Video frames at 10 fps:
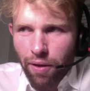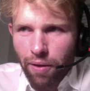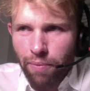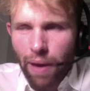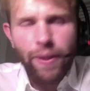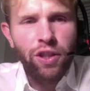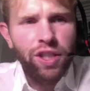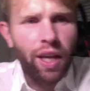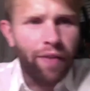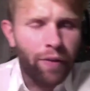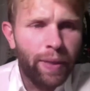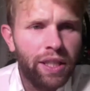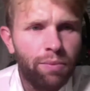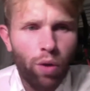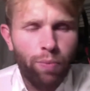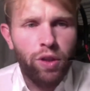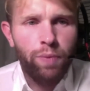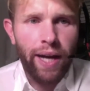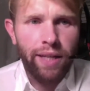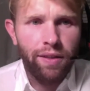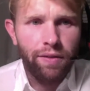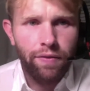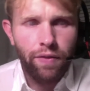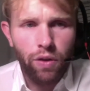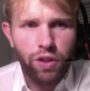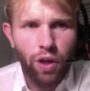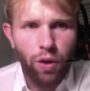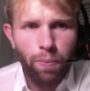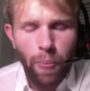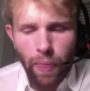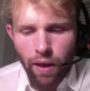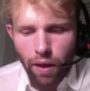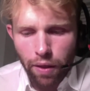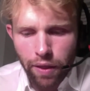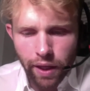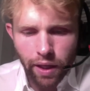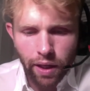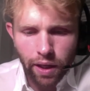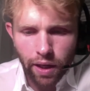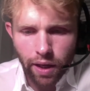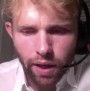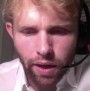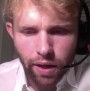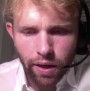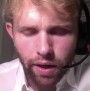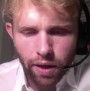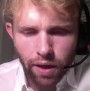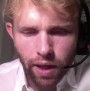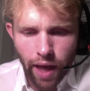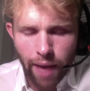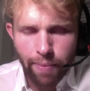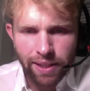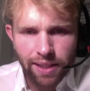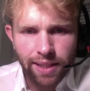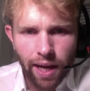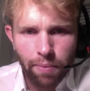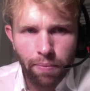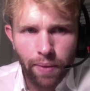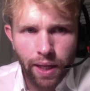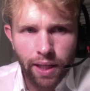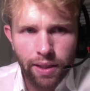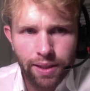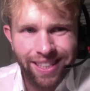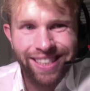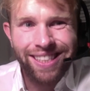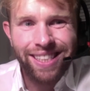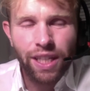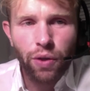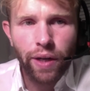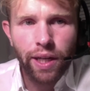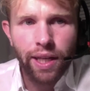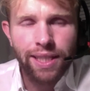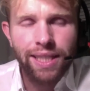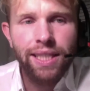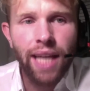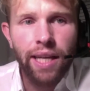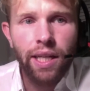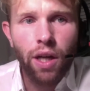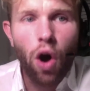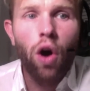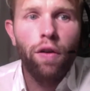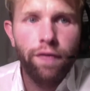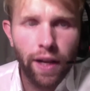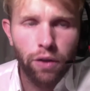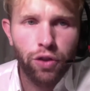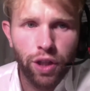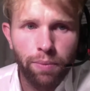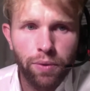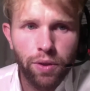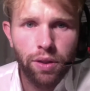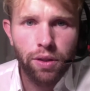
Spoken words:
Maybe just to give everybody some more perspective, also, the AMSSM is considering extending all fellowships